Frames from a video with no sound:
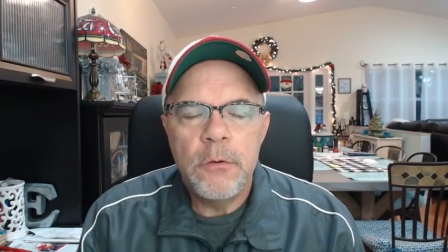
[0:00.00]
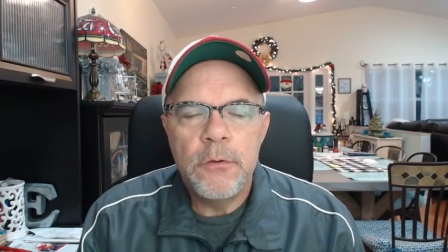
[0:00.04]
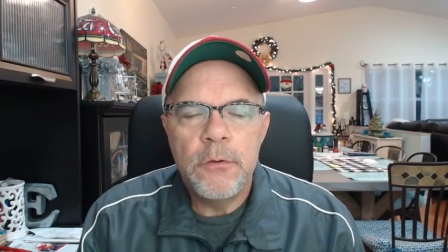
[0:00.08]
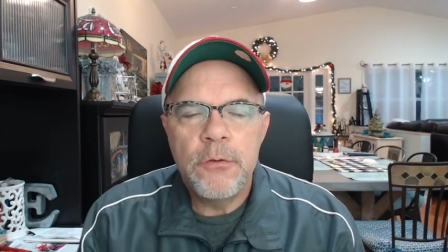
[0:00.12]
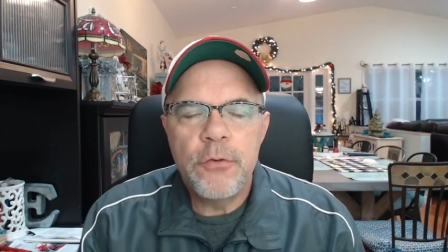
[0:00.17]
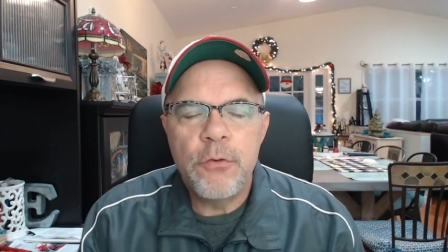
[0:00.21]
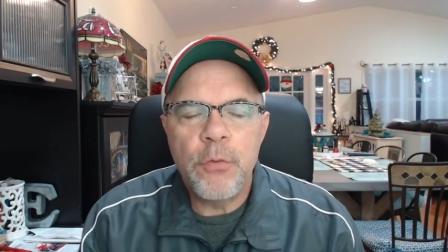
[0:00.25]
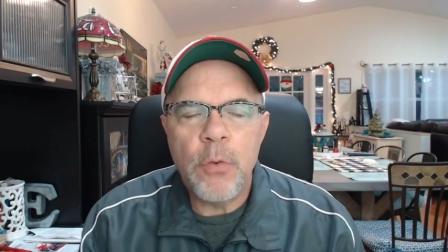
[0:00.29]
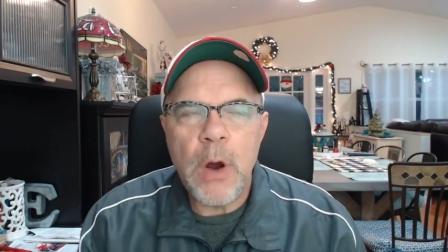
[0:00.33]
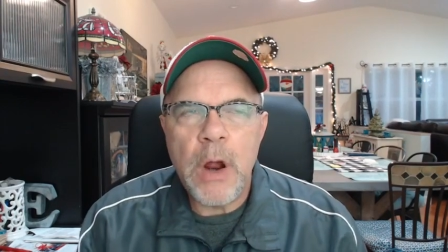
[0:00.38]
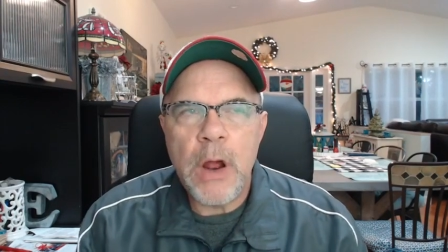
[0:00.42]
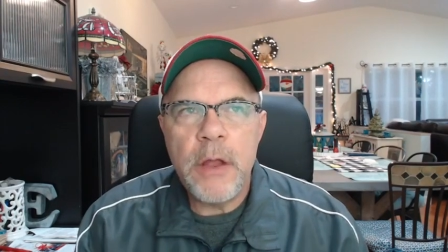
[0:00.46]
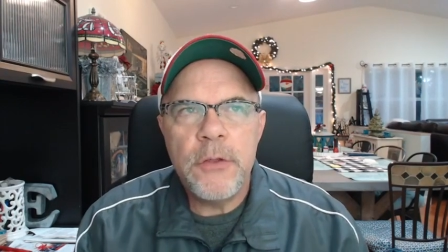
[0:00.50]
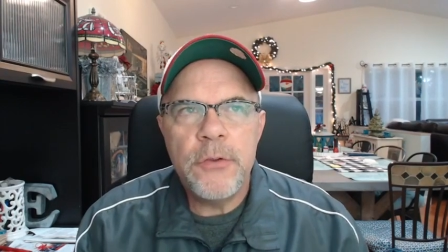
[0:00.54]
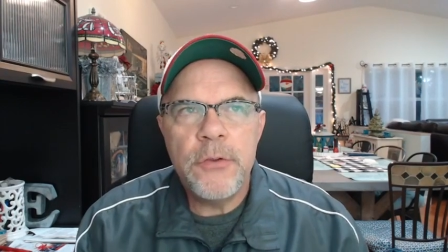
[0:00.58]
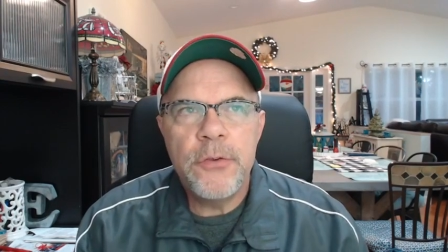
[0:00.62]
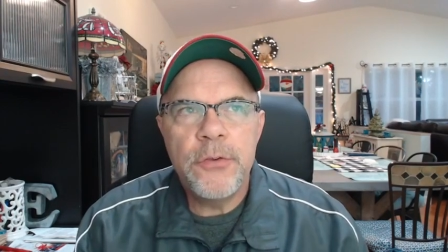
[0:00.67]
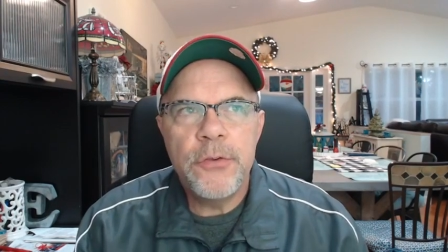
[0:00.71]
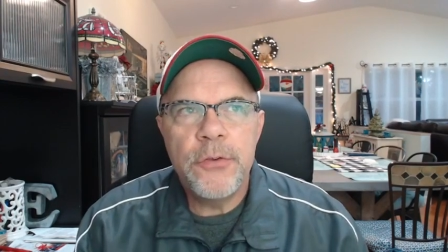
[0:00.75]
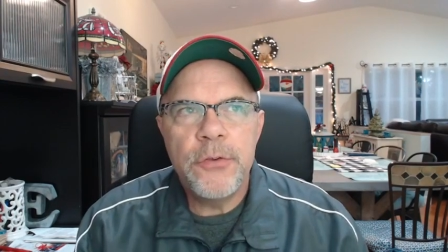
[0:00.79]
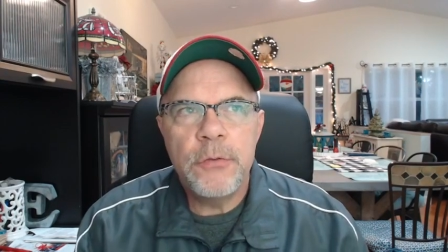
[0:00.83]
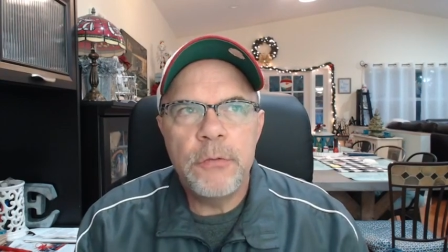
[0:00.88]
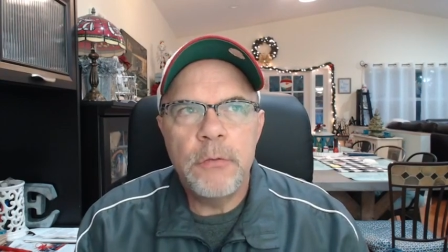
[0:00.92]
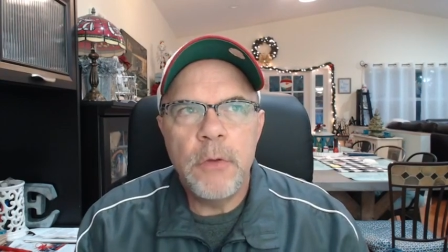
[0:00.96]

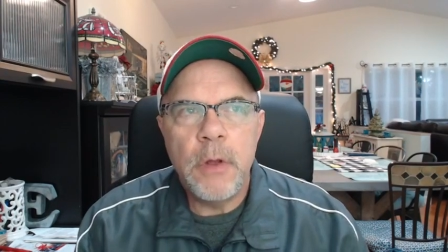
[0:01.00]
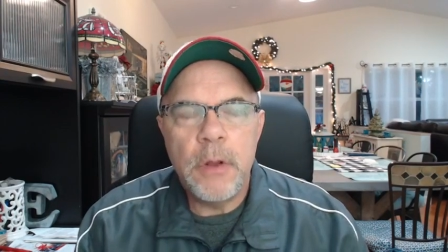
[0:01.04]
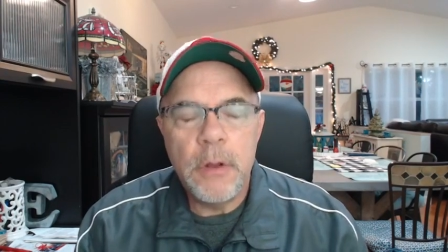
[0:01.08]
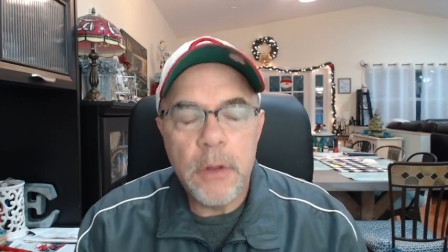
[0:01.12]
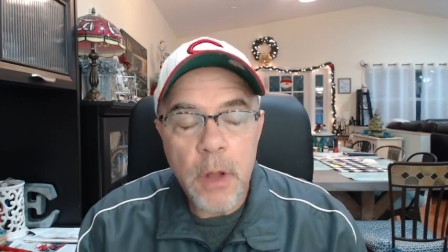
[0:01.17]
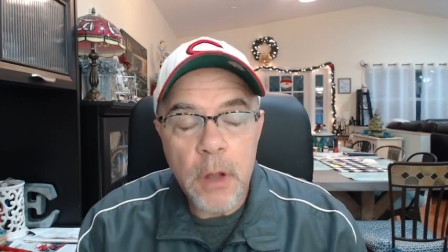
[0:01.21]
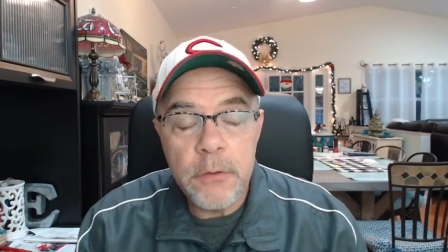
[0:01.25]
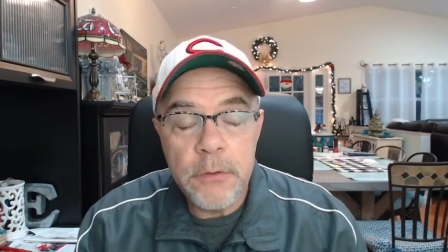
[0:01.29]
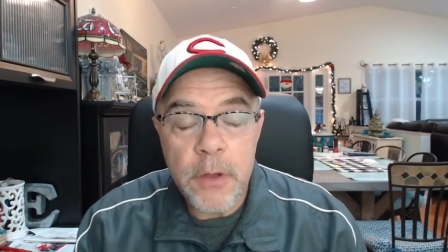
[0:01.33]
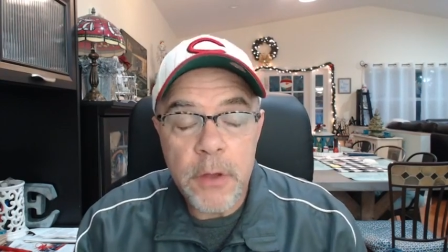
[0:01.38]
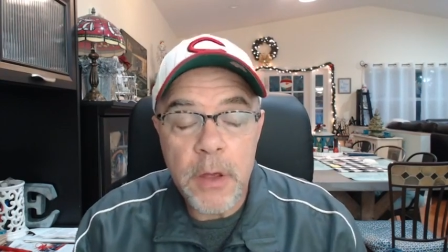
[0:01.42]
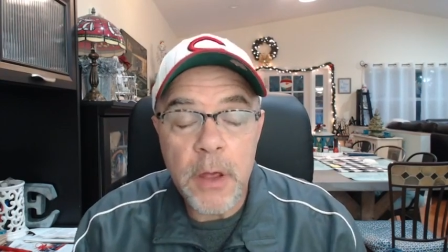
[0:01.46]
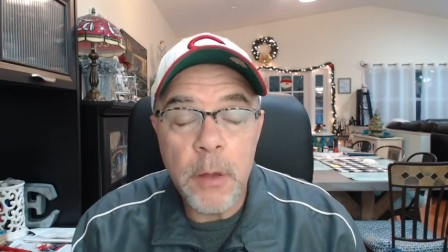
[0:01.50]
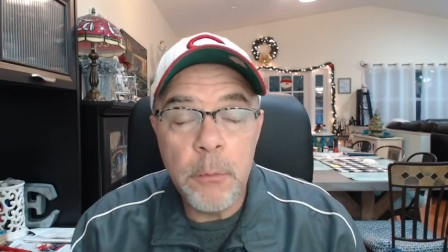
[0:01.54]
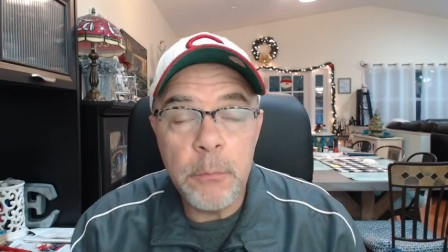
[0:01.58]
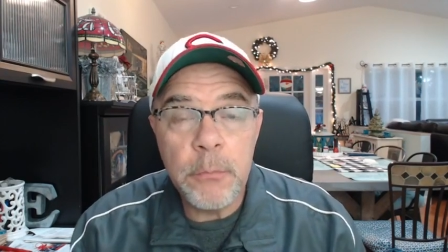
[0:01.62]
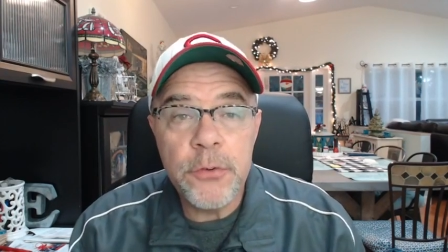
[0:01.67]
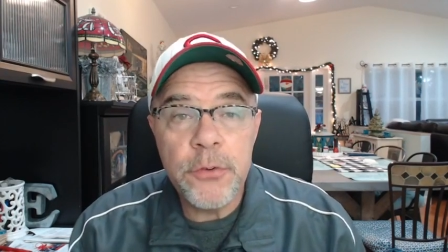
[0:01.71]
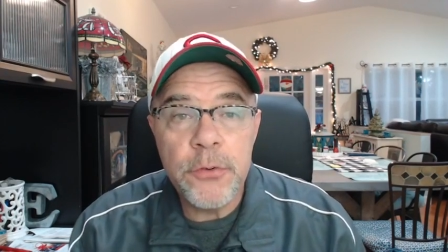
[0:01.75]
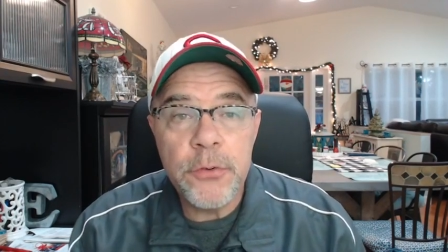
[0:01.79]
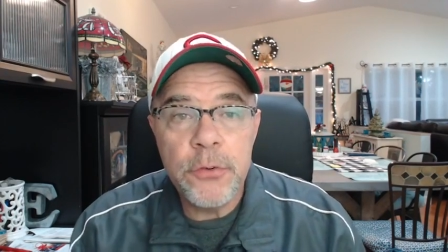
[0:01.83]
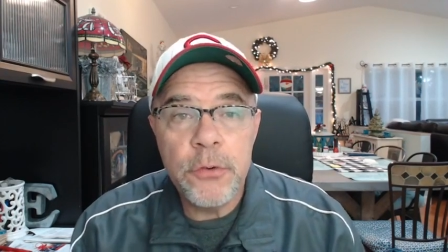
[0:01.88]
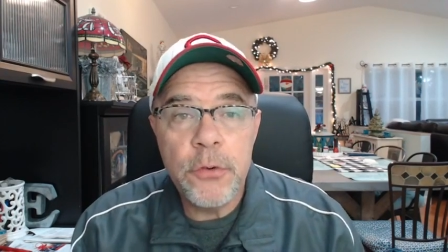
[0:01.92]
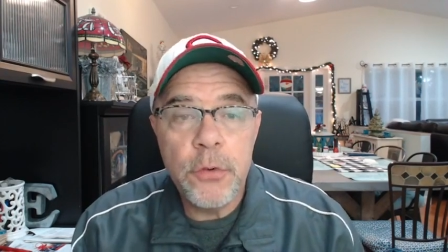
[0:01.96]
tries, uh,
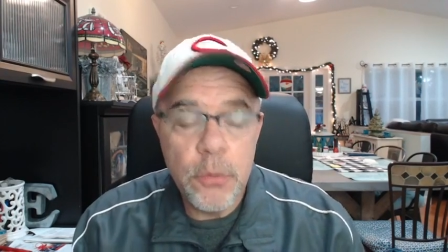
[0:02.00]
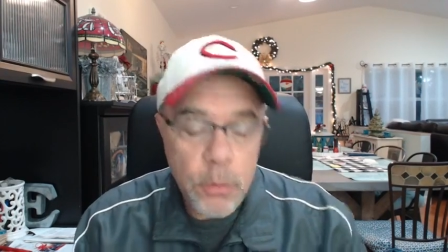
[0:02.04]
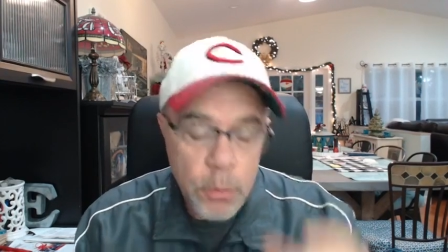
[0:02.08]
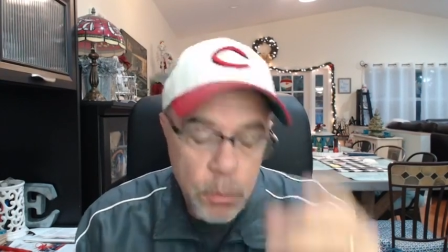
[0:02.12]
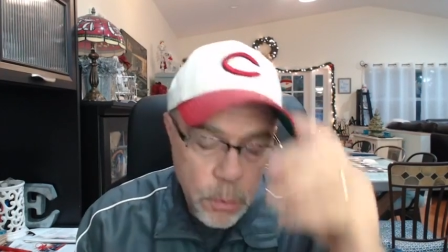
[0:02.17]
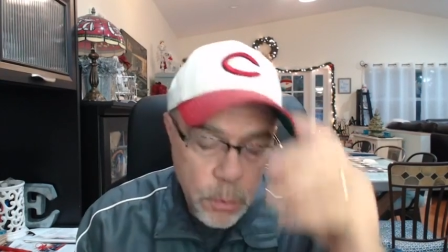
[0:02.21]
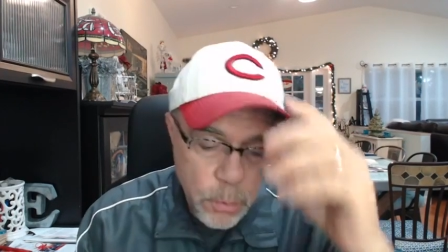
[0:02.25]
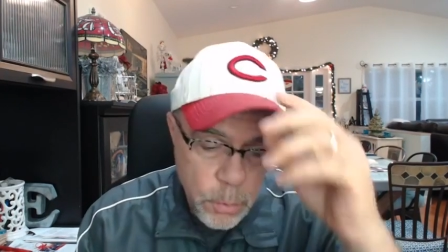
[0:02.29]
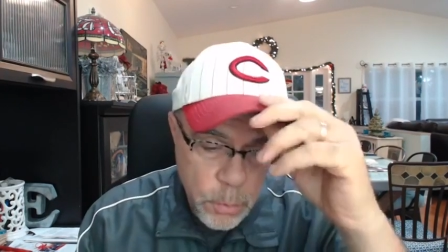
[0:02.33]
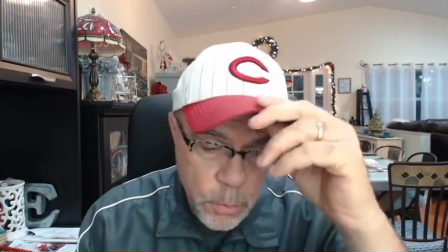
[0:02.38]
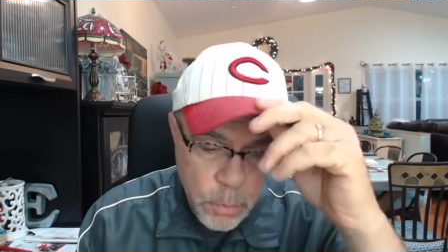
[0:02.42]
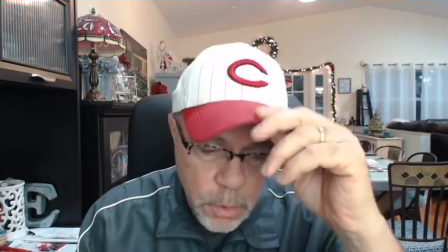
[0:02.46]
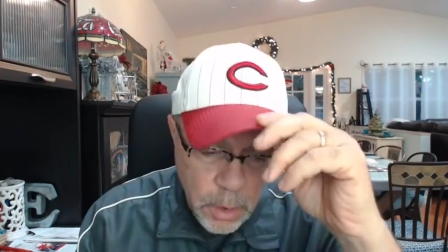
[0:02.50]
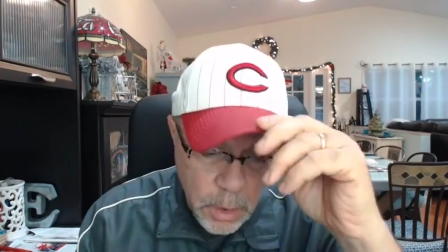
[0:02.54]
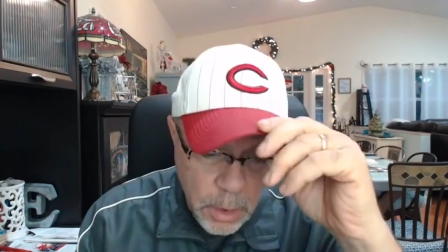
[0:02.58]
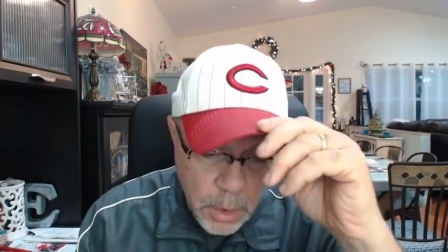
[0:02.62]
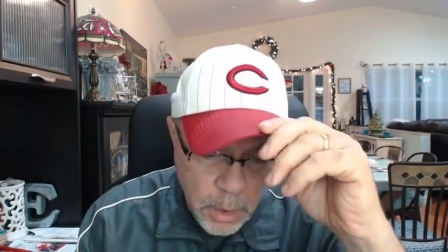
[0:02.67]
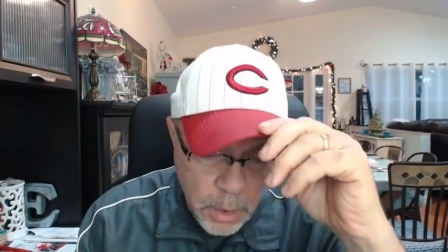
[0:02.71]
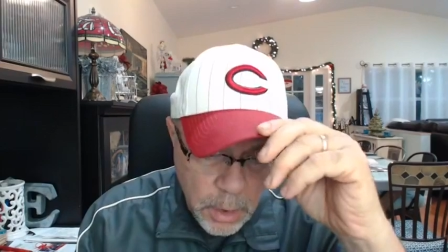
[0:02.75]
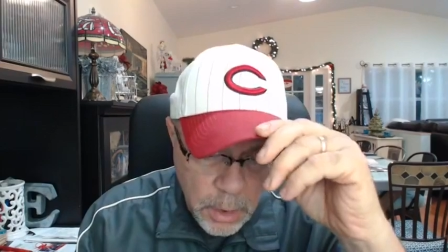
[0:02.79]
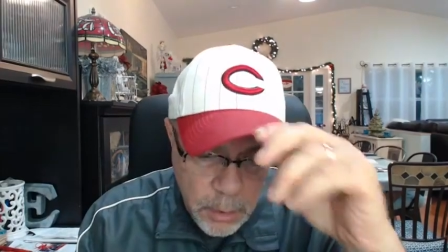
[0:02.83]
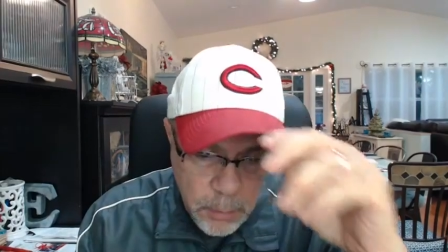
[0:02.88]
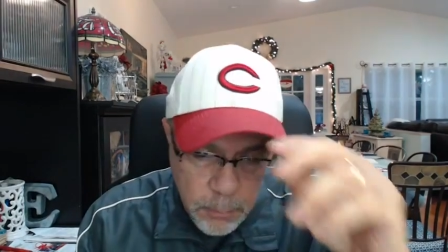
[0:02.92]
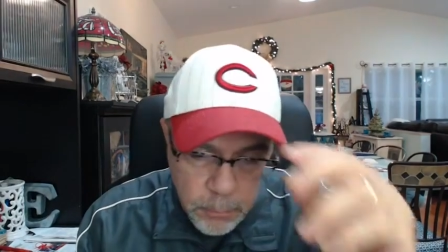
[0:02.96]
attempts to
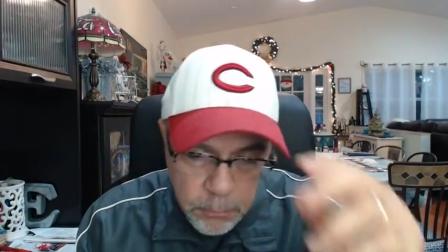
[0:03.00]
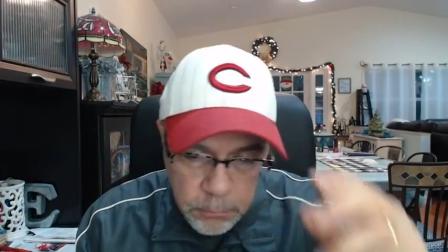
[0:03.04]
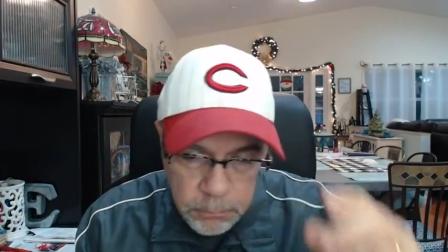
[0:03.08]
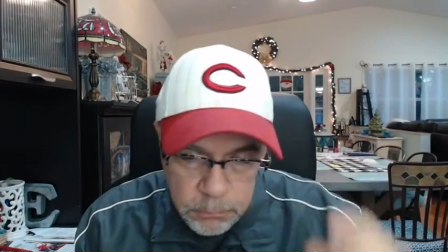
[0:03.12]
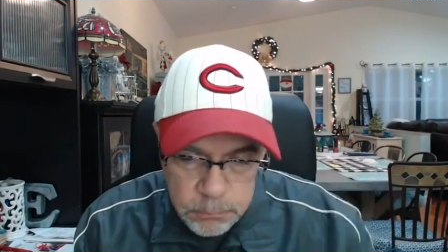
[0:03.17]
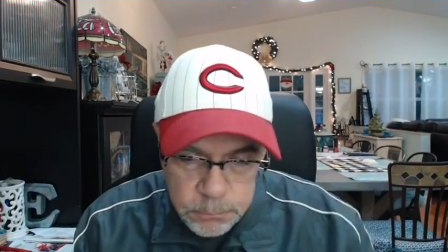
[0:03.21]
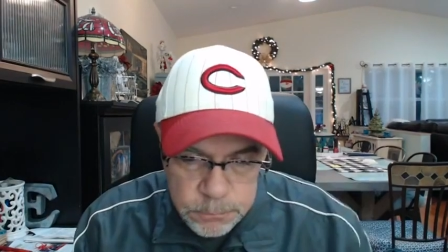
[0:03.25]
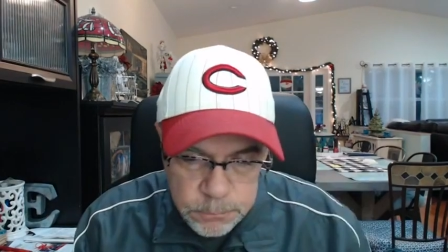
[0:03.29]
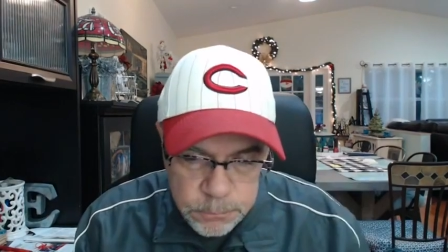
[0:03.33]
um,